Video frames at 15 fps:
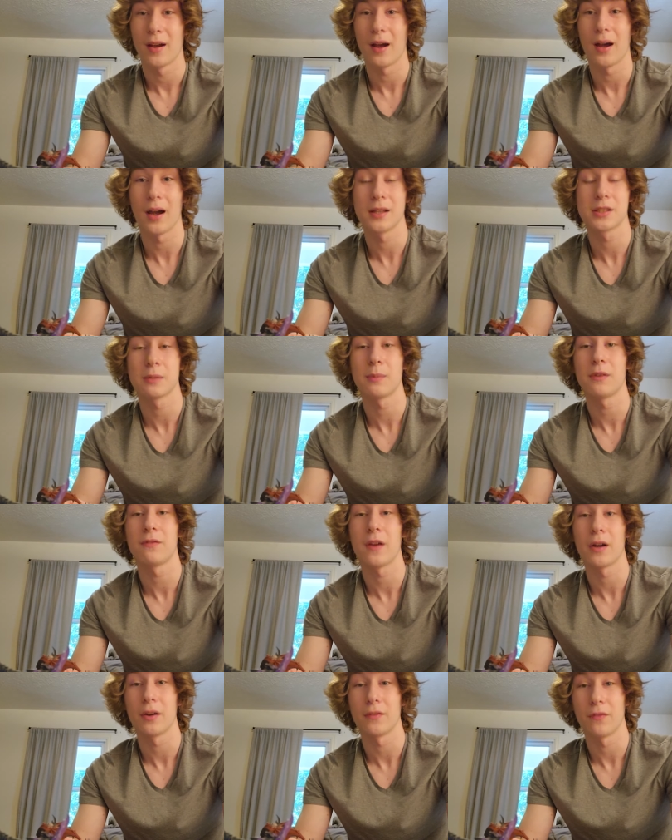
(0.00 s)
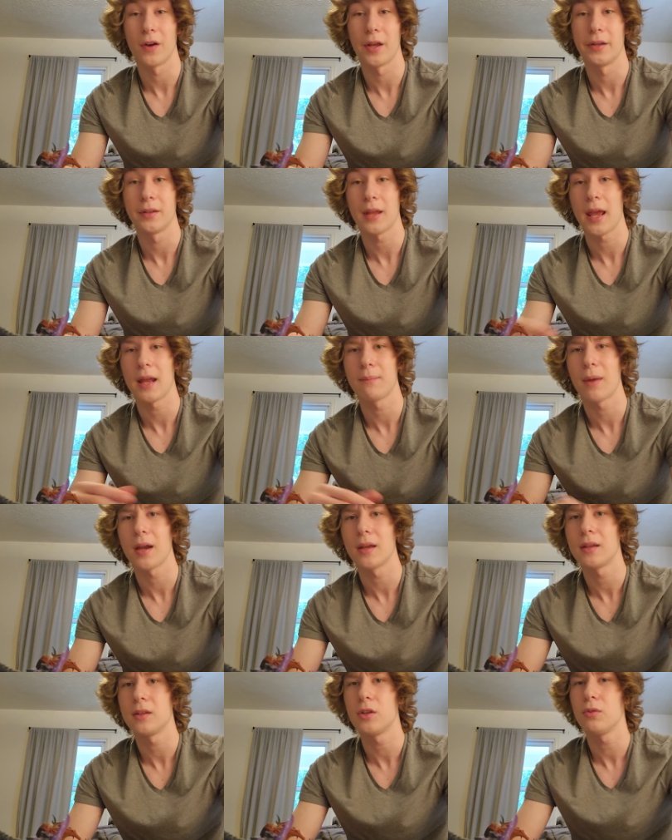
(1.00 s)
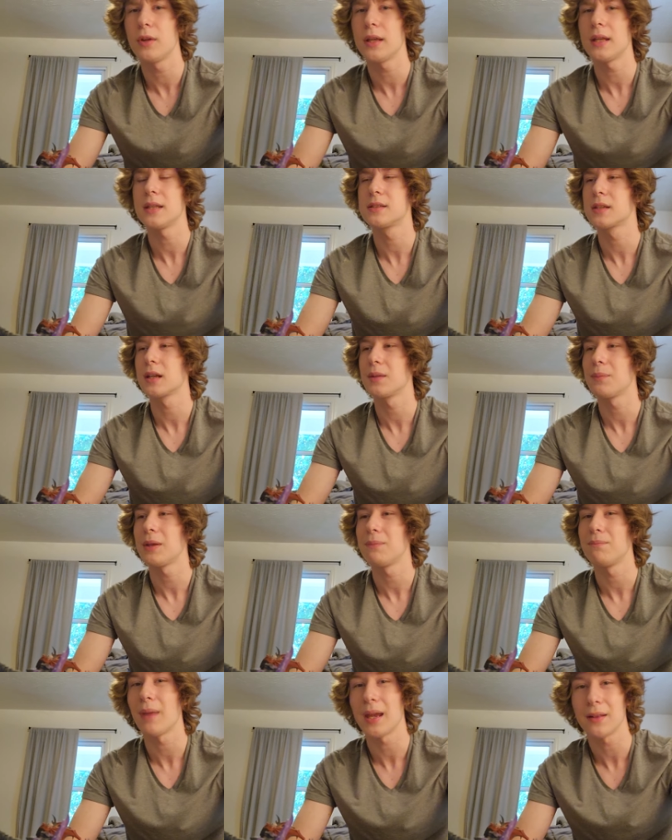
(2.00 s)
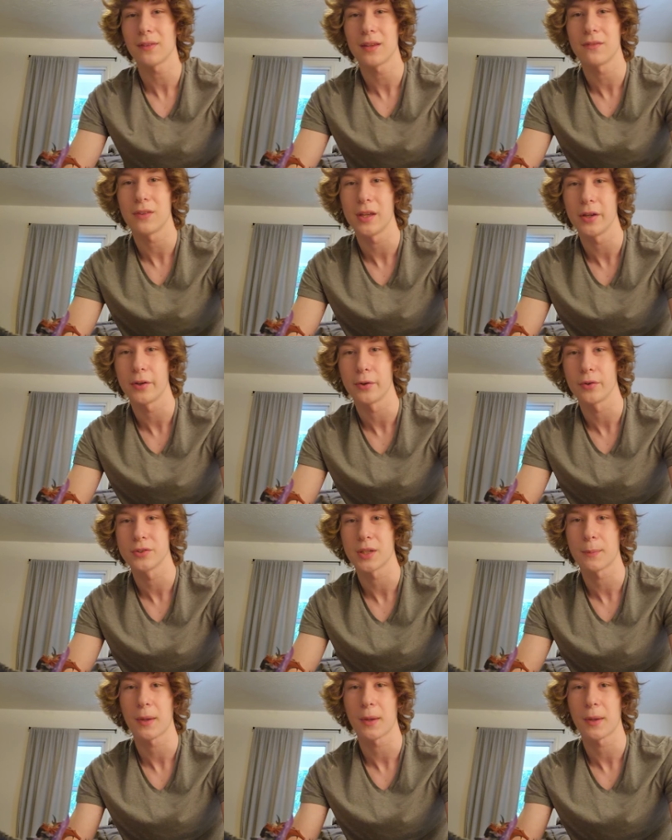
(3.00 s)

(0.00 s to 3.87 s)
It's going to be very fun. And my unit is going to be mainly vehicles.